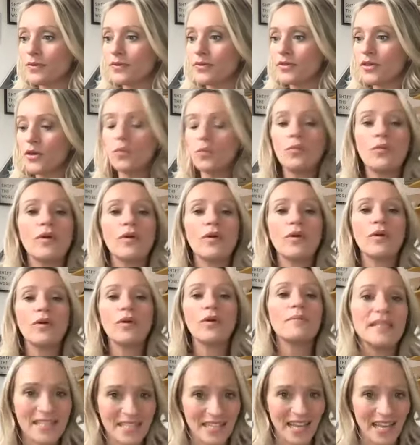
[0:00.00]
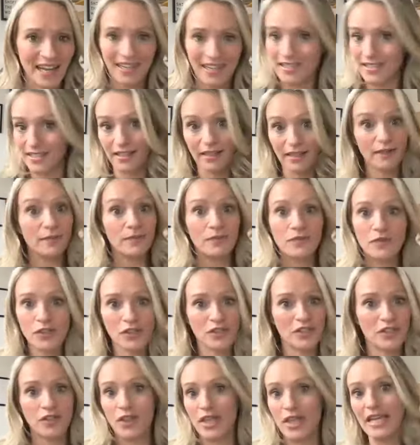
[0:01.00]
the women's sector,
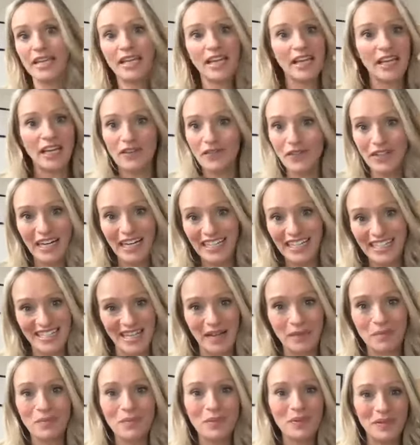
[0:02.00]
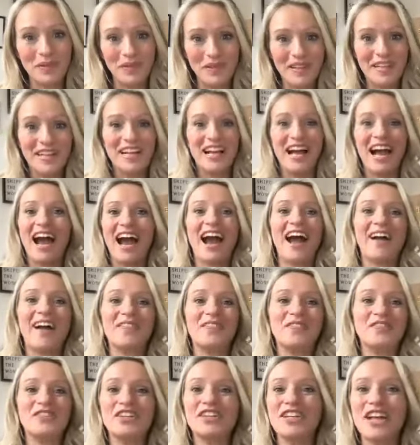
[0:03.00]
just thinking of an example,
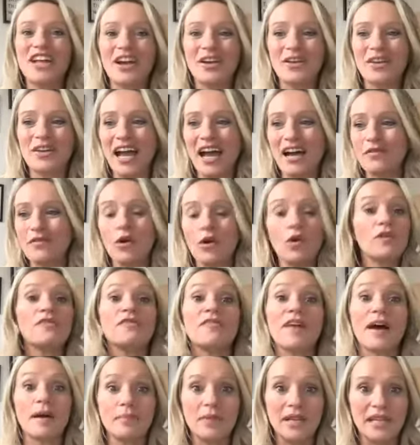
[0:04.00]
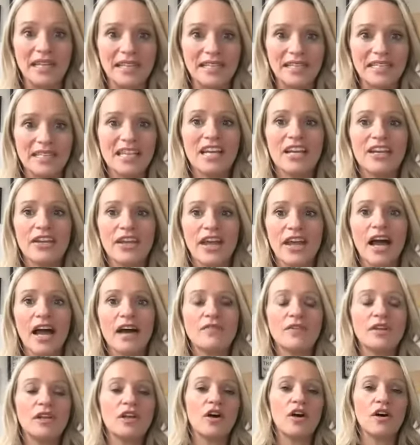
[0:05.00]
and you know, you have all families, you
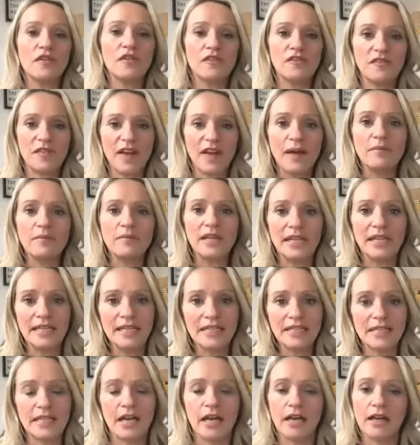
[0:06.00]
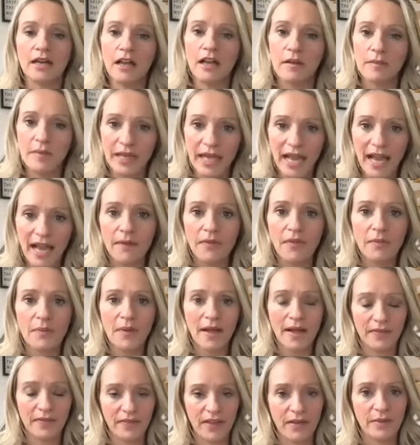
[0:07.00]
have a lot of families that are coming out the
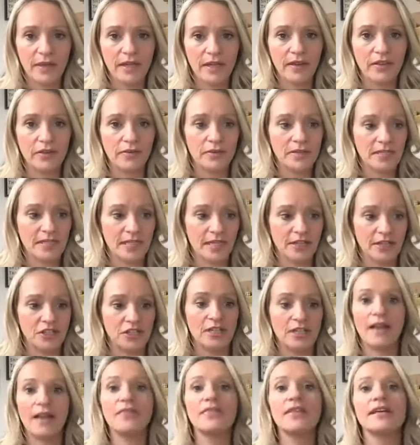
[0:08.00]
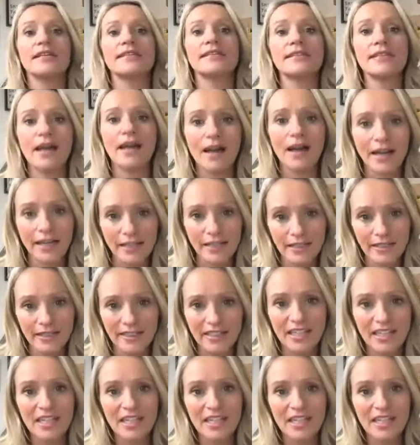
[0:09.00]
pandemic and the recession, and they're tired,